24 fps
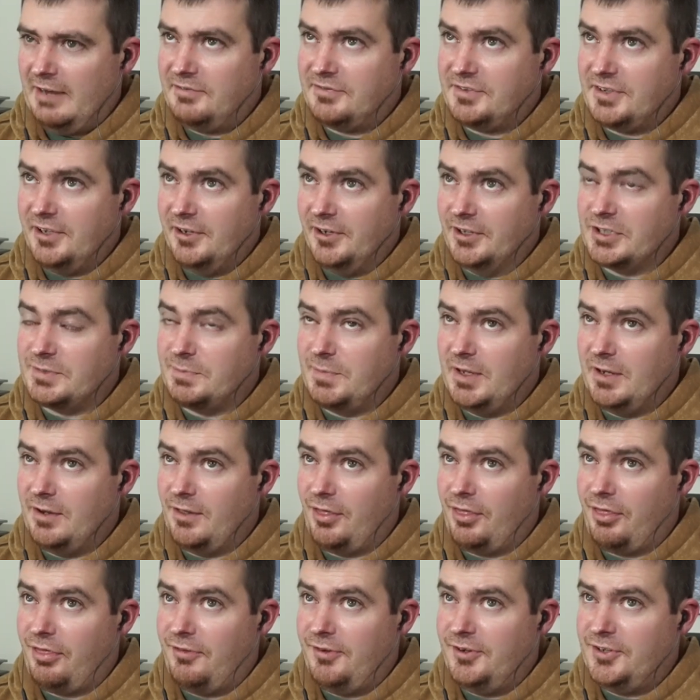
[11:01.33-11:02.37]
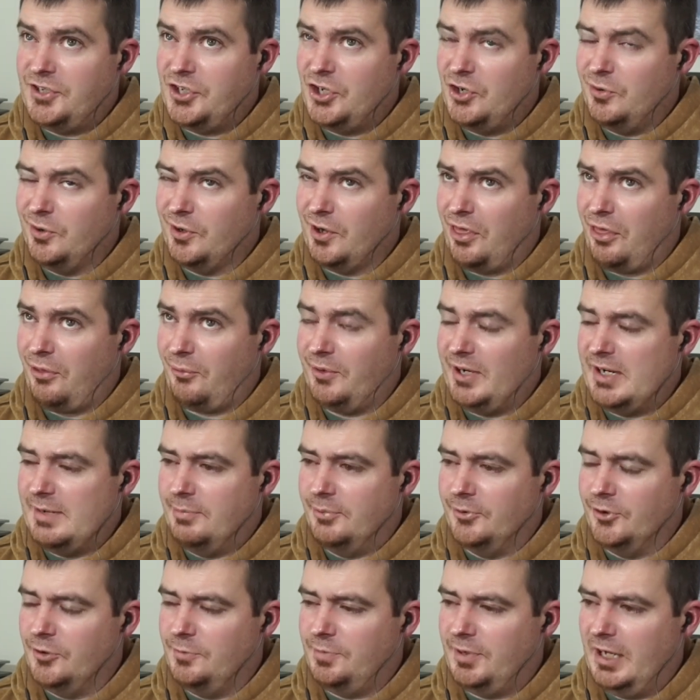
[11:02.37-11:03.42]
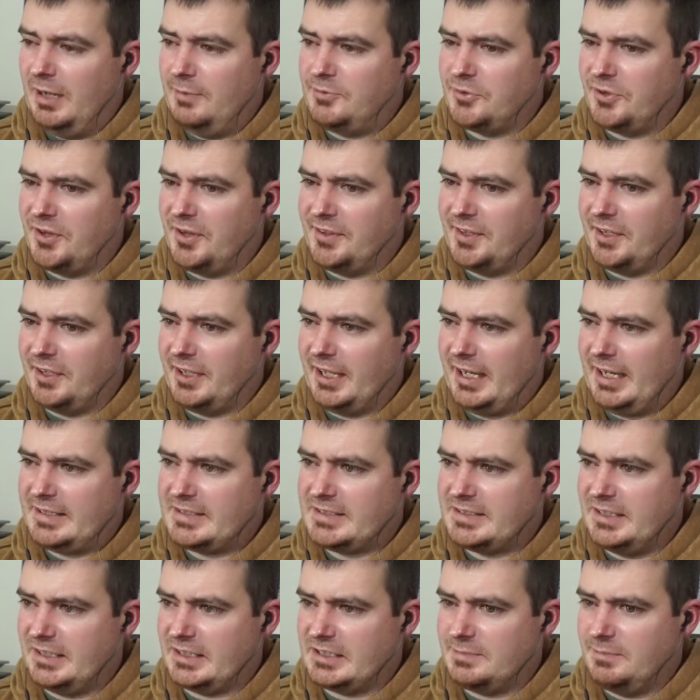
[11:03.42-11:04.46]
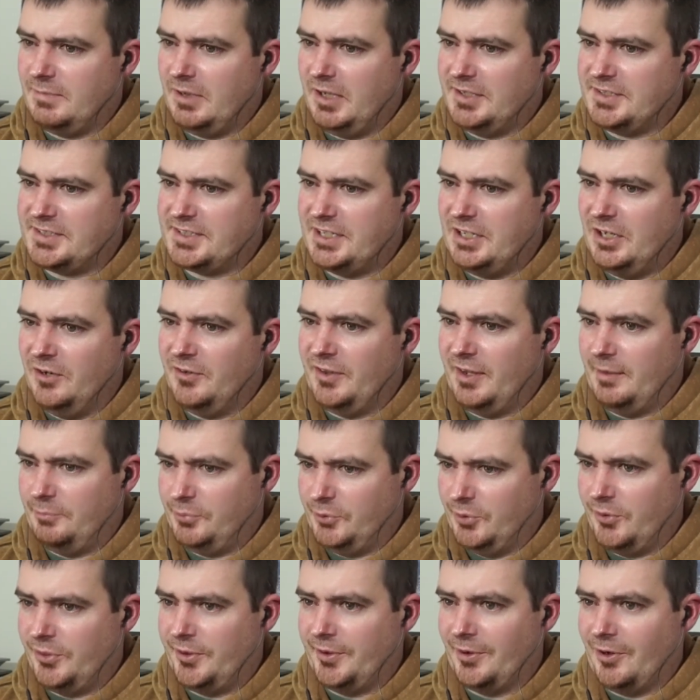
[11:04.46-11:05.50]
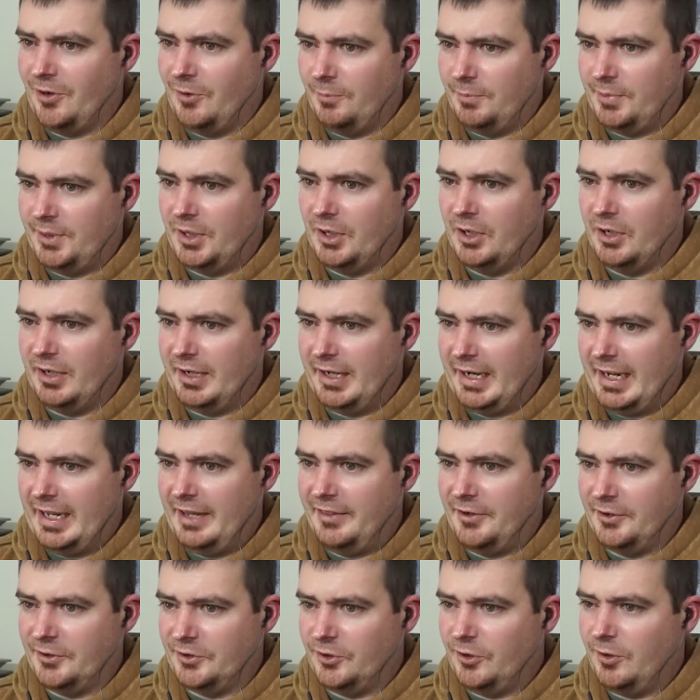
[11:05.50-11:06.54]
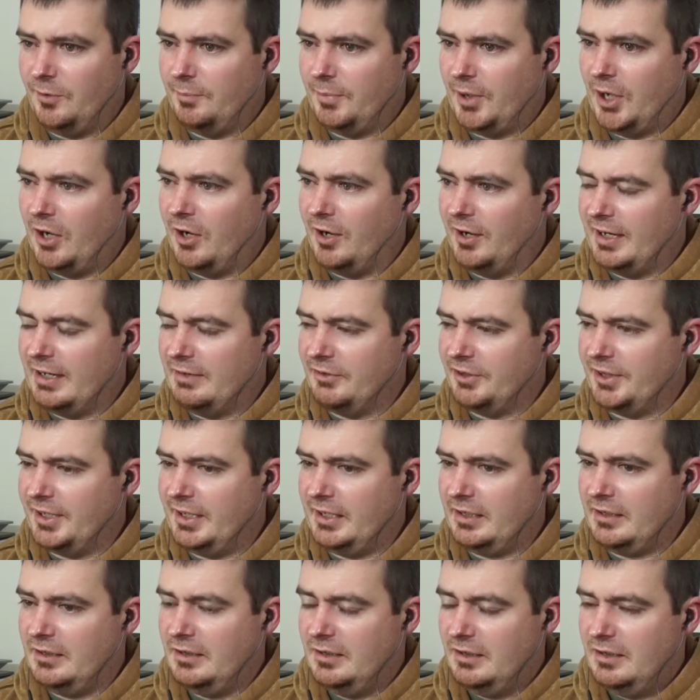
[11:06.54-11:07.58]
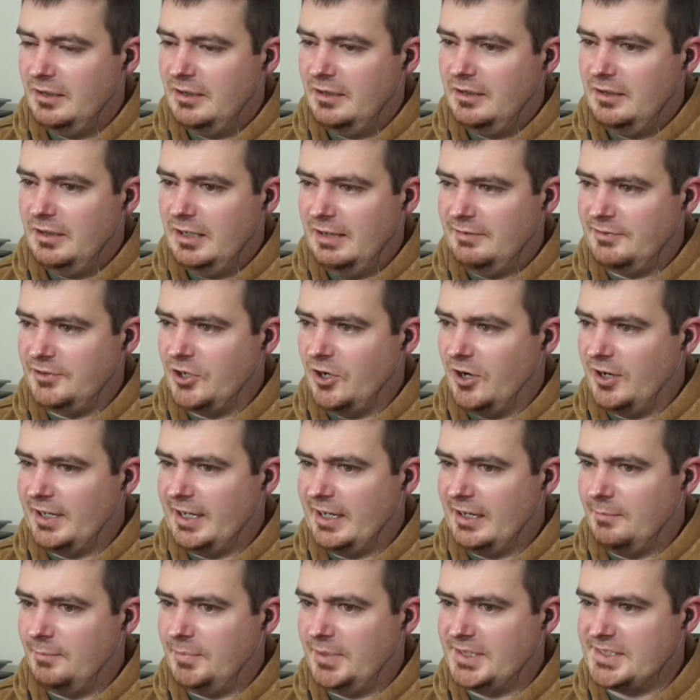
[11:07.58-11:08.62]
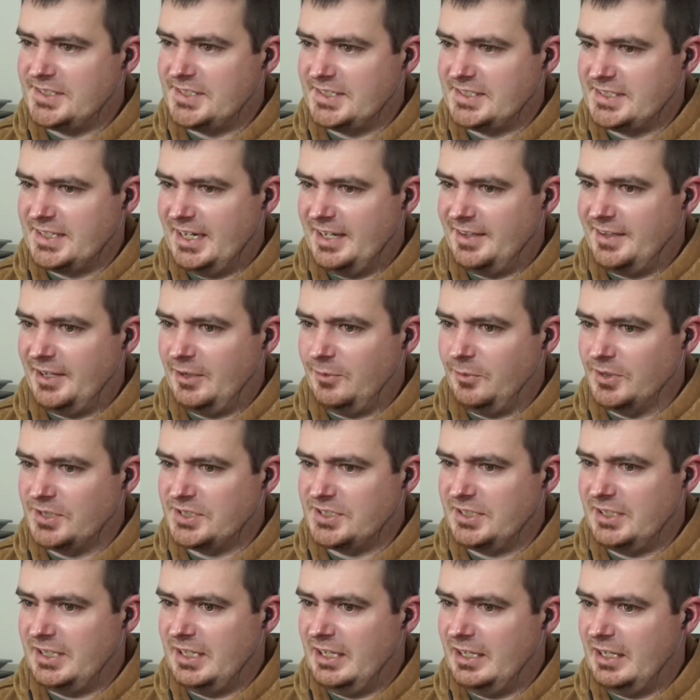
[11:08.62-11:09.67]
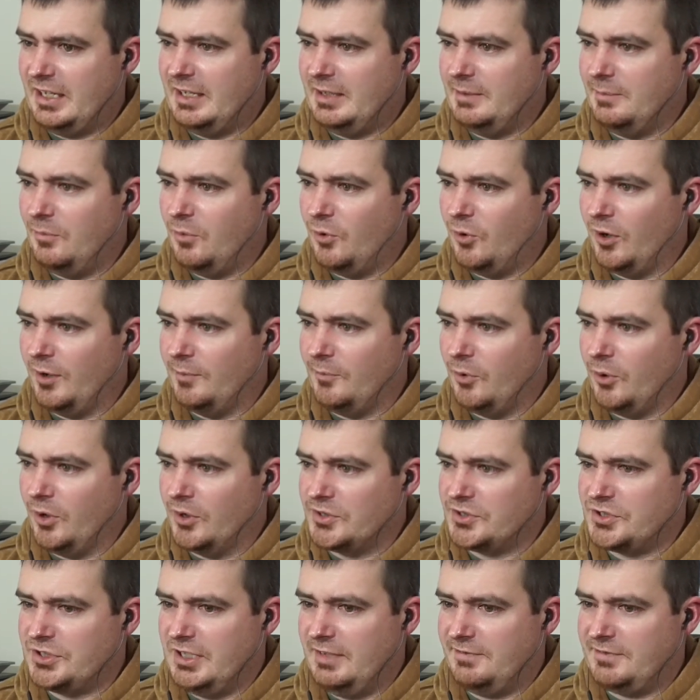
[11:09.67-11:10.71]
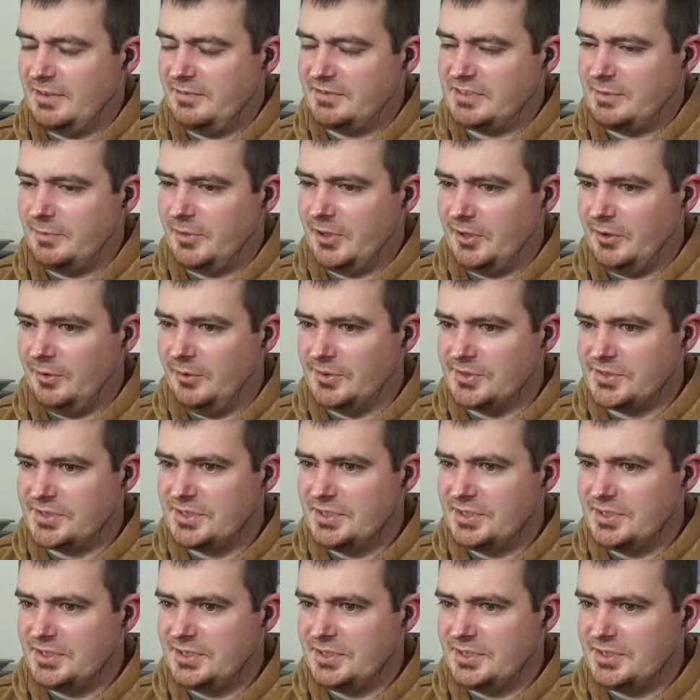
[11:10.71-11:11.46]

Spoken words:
There's been 2 or 3 brew pubs within the last 6 months here that brewed their own beer and had their little bar and everything have gone out of business. And I think we're seeing a more and more shift of some of the